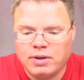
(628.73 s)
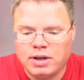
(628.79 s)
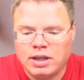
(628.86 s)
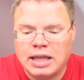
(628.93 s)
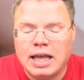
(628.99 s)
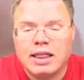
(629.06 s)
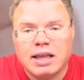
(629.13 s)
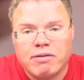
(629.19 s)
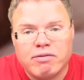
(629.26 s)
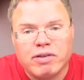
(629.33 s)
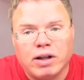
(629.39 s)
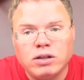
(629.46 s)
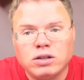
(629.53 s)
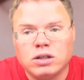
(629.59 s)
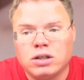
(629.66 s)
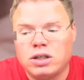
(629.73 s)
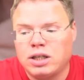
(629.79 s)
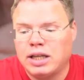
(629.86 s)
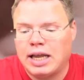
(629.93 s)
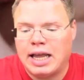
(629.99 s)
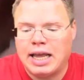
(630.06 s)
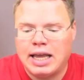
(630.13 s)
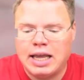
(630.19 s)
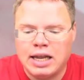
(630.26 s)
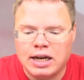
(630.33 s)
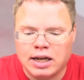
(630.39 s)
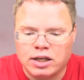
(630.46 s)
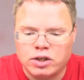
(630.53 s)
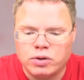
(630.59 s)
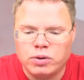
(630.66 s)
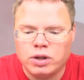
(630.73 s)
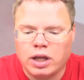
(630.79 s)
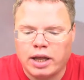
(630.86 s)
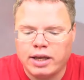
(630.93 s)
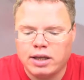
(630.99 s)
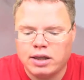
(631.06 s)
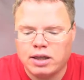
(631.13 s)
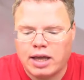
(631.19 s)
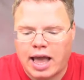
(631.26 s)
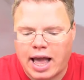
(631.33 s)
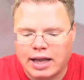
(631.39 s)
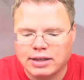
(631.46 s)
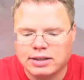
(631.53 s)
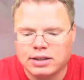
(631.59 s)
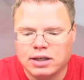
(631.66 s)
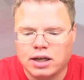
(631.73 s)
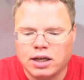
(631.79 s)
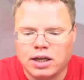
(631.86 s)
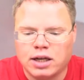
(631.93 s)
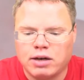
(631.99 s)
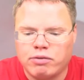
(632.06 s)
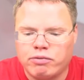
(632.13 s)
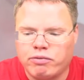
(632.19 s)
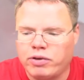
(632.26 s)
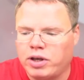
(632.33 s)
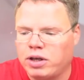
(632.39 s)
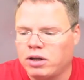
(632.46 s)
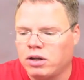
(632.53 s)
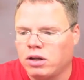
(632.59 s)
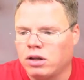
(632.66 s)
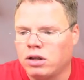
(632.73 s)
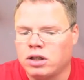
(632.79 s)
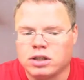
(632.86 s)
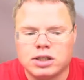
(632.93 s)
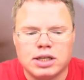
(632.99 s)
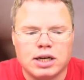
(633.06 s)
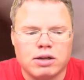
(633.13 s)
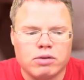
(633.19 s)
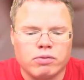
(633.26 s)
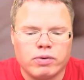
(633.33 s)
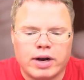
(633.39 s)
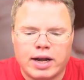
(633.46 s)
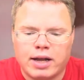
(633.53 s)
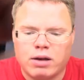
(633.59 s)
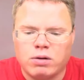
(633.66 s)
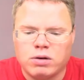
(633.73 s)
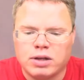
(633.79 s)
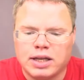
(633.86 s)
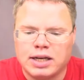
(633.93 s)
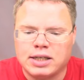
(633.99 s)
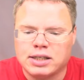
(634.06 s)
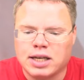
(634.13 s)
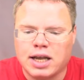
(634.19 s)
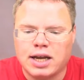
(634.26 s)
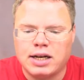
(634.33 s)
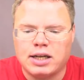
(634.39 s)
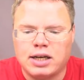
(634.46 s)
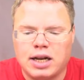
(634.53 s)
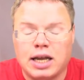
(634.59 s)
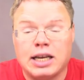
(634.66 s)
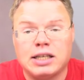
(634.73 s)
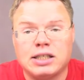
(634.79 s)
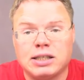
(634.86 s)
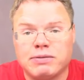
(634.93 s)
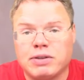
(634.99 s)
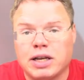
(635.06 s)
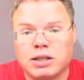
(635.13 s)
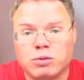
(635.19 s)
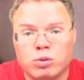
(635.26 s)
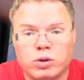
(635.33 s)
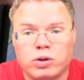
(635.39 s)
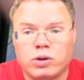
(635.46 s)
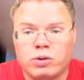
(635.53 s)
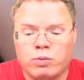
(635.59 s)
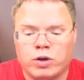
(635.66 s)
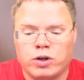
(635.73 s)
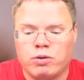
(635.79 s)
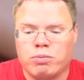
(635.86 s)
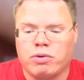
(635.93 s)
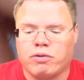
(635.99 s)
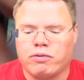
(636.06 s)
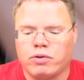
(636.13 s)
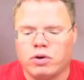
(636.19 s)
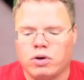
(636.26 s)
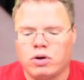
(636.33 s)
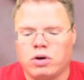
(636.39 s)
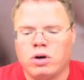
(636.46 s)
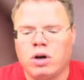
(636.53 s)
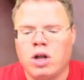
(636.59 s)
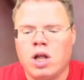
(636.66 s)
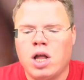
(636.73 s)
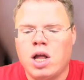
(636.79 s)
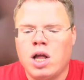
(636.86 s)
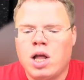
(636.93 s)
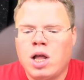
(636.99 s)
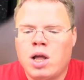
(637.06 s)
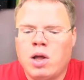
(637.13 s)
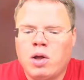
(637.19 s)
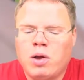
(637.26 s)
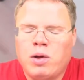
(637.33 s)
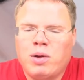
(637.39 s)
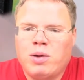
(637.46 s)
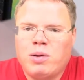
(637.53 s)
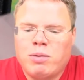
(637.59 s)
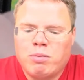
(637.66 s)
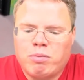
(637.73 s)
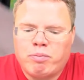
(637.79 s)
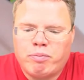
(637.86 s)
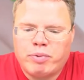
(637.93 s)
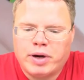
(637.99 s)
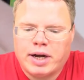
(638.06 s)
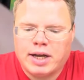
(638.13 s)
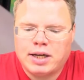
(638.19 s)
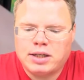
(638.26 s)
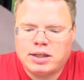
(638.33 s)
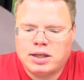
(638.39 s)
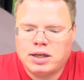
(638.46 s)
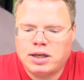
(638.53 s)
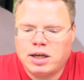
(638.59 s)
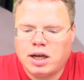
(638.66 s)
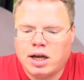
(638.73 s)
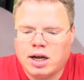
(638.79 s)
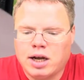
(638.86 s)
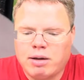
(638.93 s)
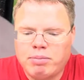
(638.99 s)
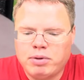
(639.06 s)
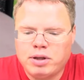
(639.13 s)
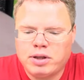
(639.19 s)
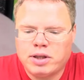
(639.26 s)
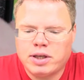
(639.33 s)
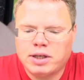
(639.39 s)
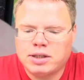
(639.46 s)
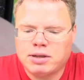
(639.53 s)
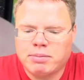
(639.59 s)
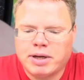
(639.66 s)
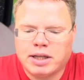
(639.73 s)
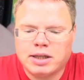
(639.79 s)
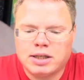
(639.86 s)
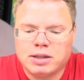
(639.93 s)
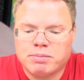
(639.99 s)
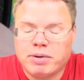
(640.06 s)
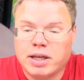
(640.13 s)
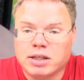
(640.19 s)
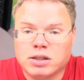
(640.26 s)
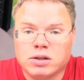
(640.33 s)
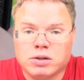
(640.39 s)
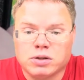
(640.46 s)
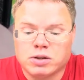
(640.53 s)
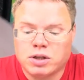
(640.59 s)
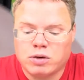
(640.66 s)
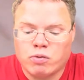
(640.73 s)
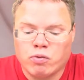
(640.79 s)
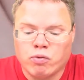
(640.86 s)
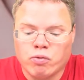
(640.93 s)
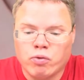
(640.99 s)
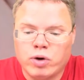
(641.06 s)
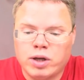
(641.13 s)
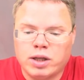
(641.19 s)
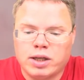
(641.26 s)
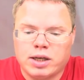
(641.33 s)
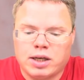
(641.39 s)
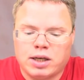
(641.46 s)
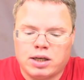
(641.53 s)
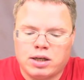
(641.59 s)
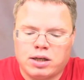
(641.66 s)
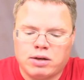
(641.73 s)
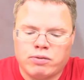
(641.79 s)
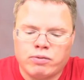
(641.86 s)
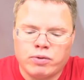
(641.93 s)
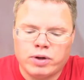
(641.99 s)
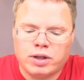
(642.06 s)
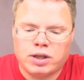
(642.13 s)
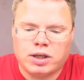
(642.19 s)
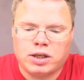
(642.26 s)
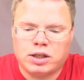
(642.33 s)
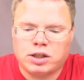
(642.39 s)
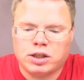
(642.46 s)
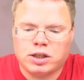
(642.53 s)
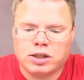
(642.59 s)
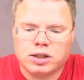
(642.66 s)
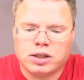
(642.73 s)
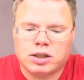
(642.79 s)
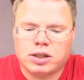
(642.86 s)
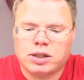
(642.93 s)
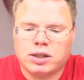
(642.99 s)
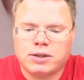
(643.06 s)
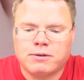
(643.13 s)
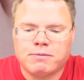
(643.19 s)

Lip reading: They felt good in the hand. I do like the hexagon feel instead of the round. That is kind of nice if that's what you prefer. But a couple of things about these pencils that really, really just